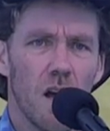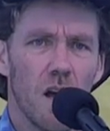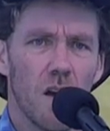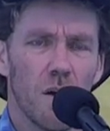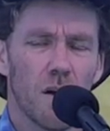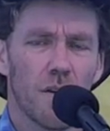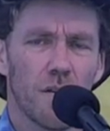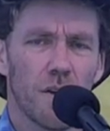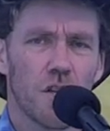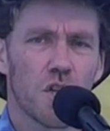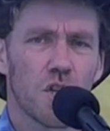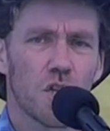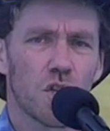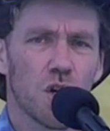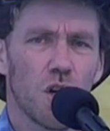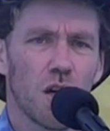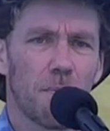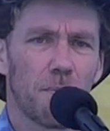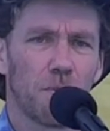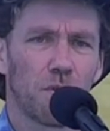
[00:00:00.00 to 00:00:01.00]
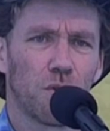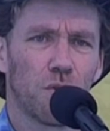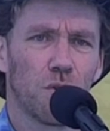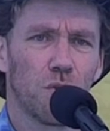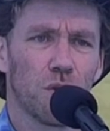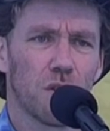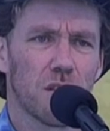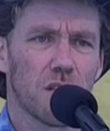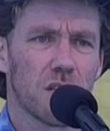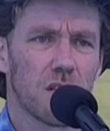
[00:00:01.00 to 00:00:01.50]
Oh, he shot up
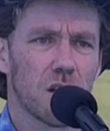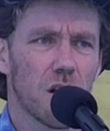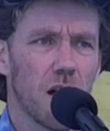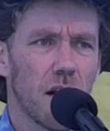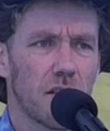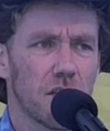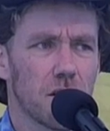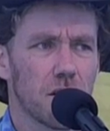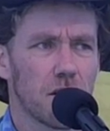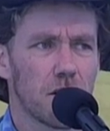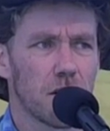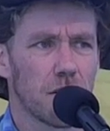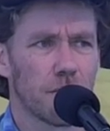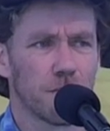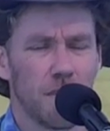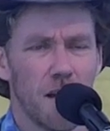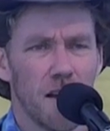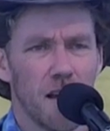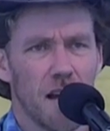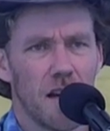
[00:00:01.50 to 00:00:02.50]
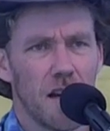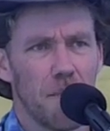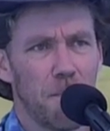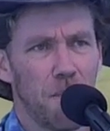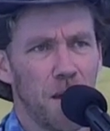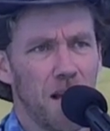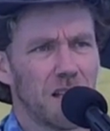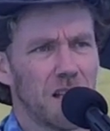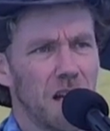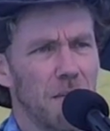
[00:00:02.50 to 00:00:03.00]
through the sizes, and he
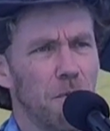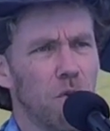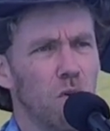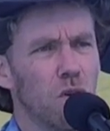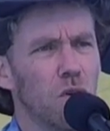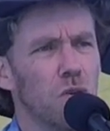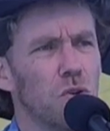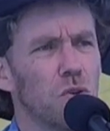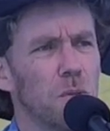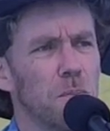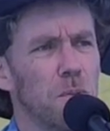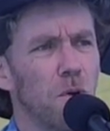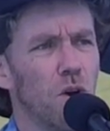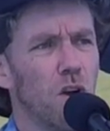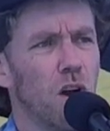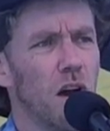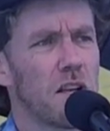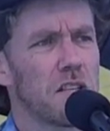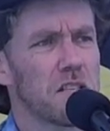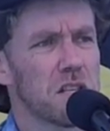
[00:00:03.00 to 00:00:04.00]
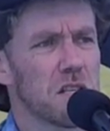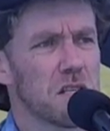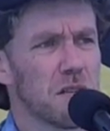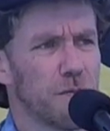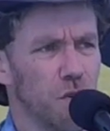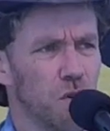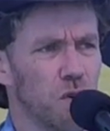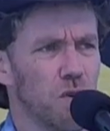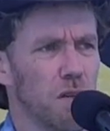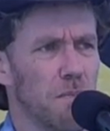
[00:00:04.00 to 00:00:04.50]
picked up all the prizes
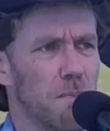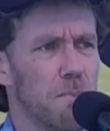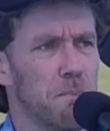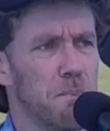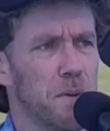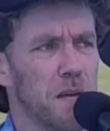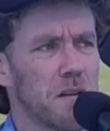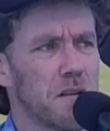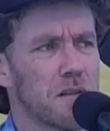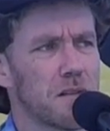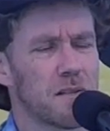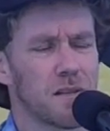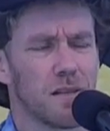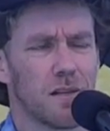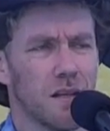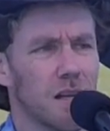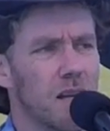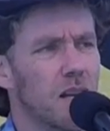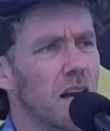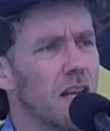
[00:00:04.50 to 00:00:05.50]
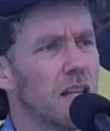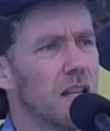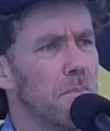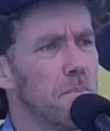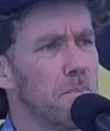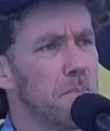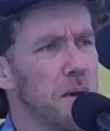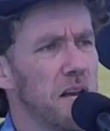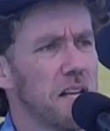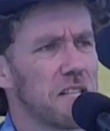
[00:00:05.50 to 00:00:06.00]
for the biggest and
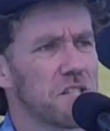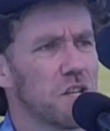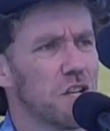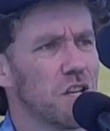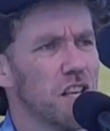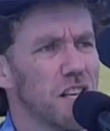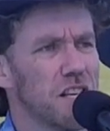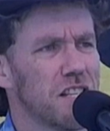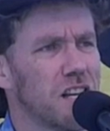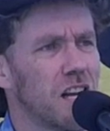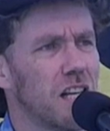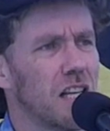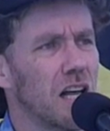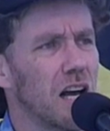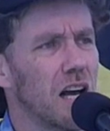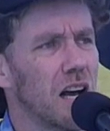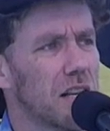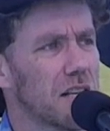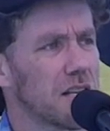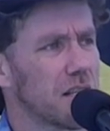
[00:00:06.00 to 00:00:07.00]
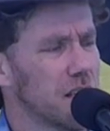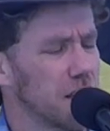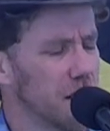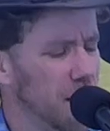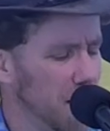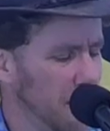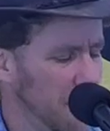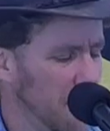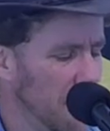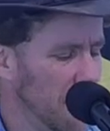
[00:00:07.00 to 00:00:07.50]
the best in his class.
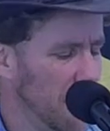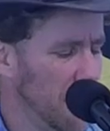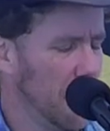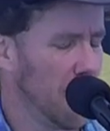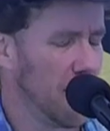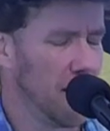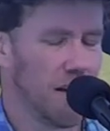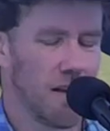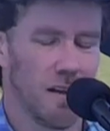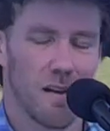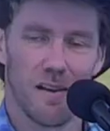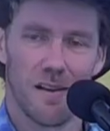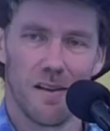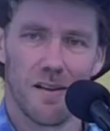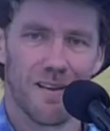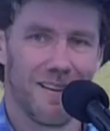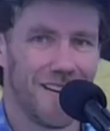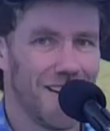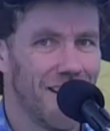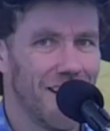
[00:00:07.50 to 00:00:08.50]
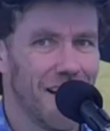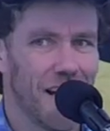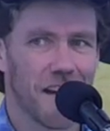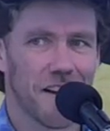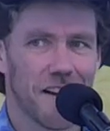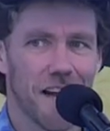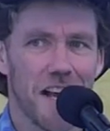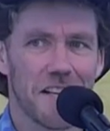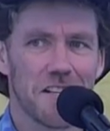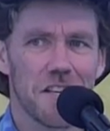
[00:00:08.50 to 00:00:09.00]

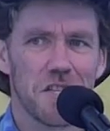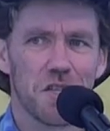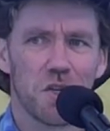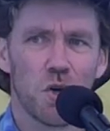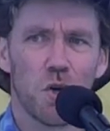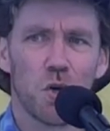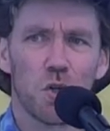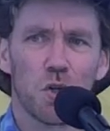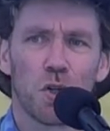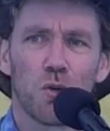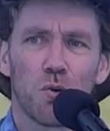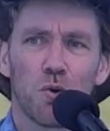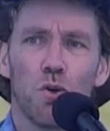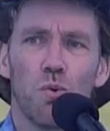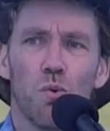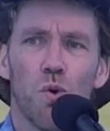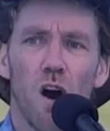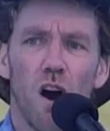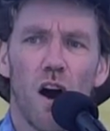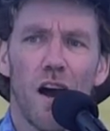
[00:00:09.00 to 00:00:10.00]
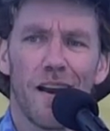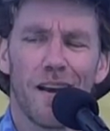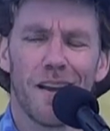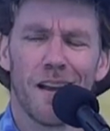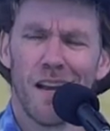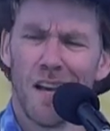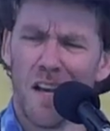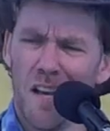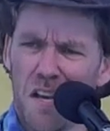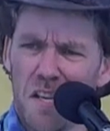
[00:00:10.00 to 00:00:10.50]
And as his girth grew wide,
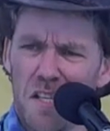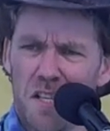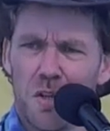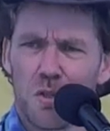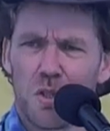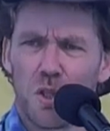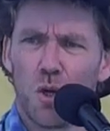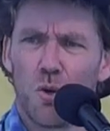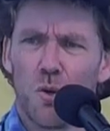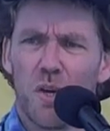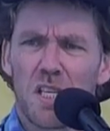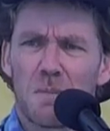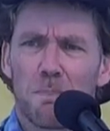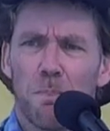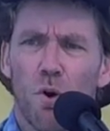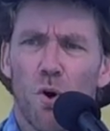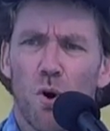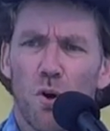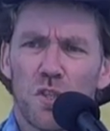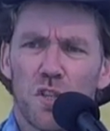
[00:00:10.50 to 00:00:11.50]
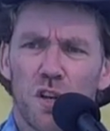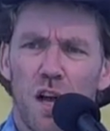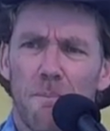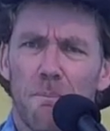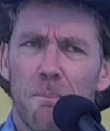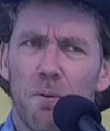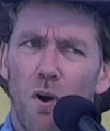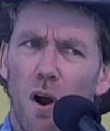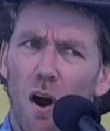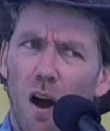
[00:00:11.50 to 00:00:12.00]
so to his
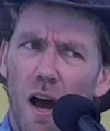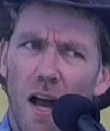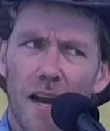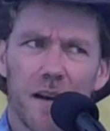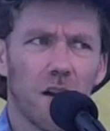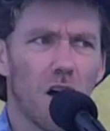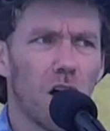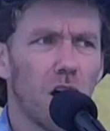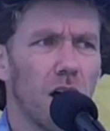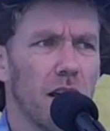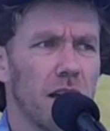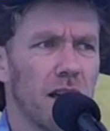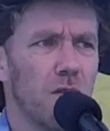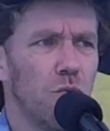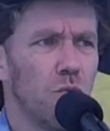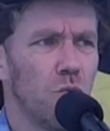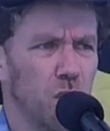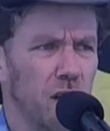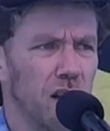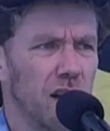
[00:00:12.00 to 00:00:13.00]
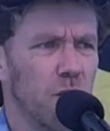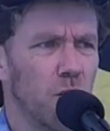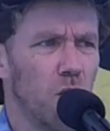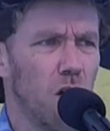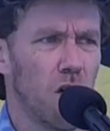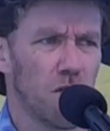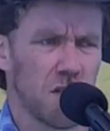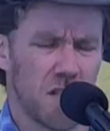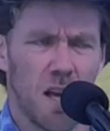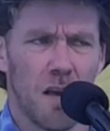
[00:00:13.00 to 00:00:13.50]
porcine pride, oh, he really
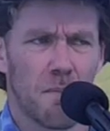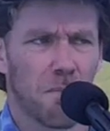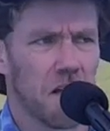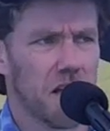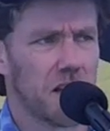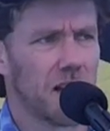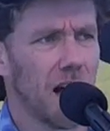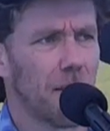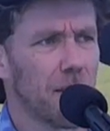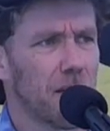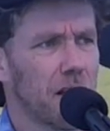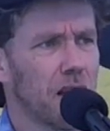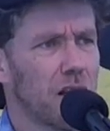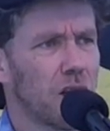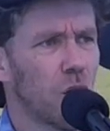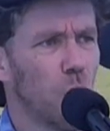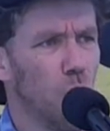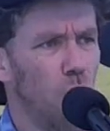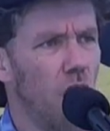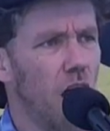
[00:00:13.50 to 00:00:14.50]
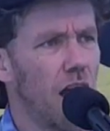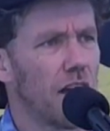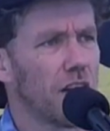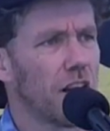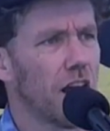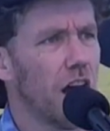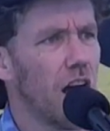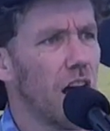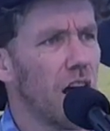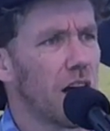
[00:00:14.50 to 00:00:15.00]
was becoming quite
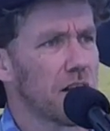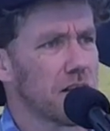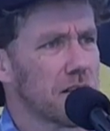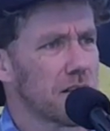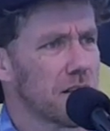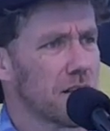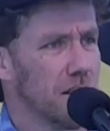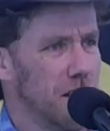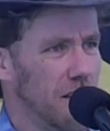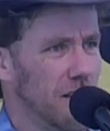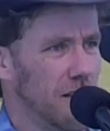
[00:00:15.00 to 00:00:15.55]
an ass.